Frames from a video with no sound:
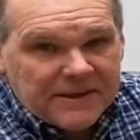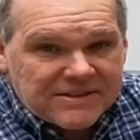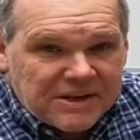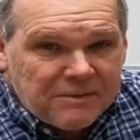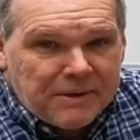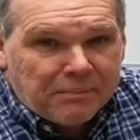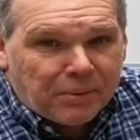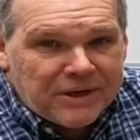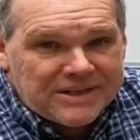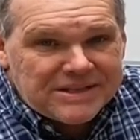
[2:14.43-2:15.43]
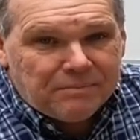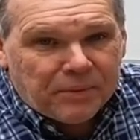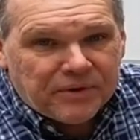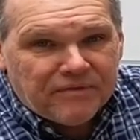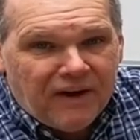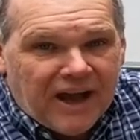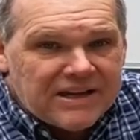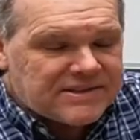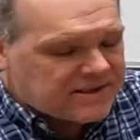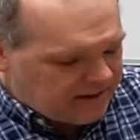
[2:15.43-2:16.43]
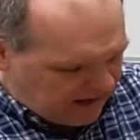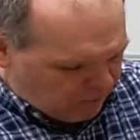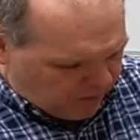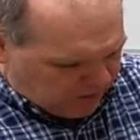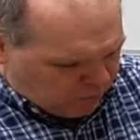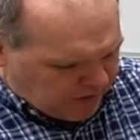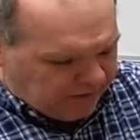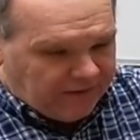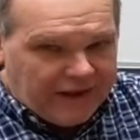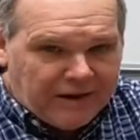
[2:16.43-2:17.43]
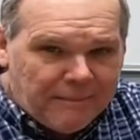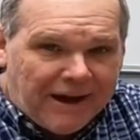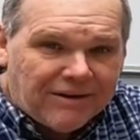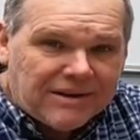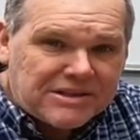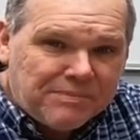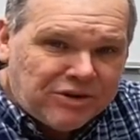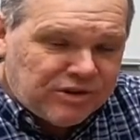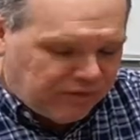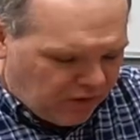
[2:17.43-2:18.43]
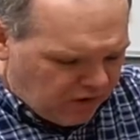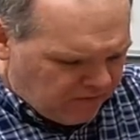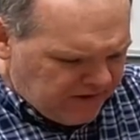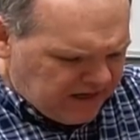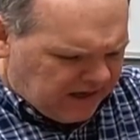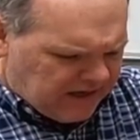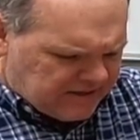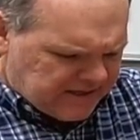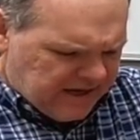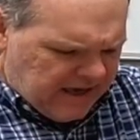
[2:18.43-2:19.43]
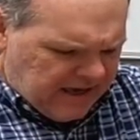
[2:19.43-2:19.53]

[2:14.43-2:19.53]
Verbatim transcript: it's going to be a pretty simple device and what I really like about it especially for RVing is